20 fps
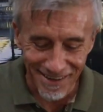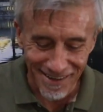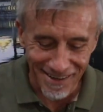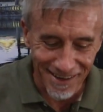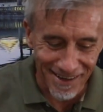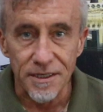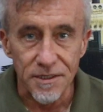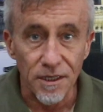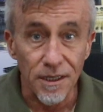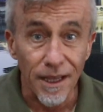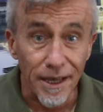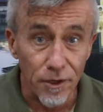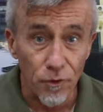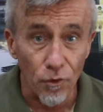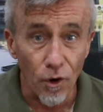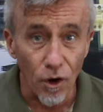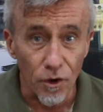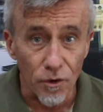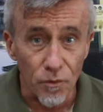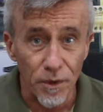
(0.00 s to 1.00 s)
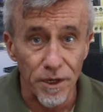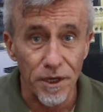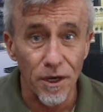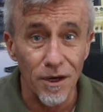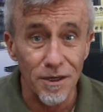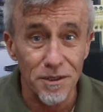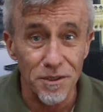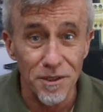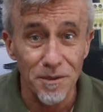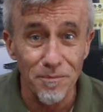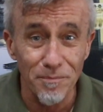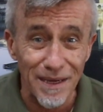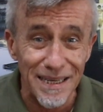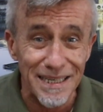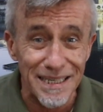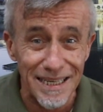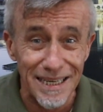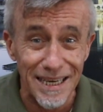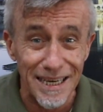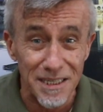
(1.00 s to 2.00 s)
Okay, so later on, we're going to the
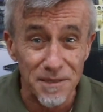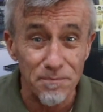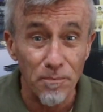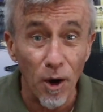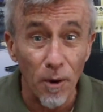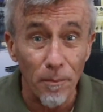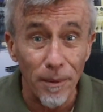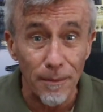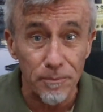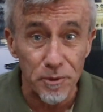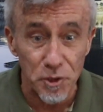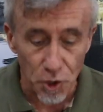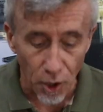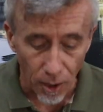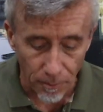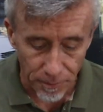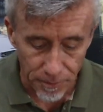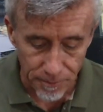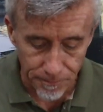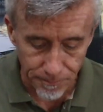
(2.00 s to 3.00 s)
BTS Pop Up shop.